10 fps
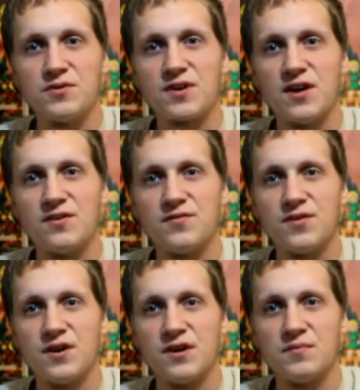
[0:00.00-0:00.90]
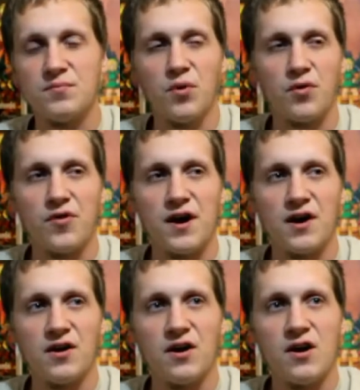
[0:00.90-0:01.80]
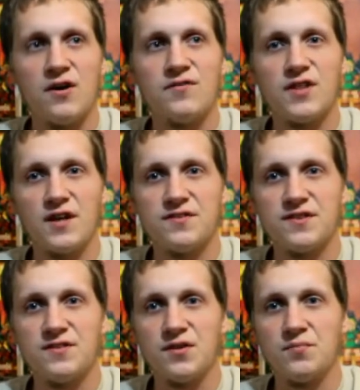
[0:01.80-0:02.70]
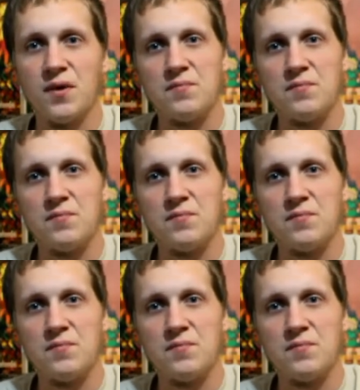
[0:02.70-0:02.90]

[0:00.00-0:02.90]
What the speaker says: It's kind of more rare for that system.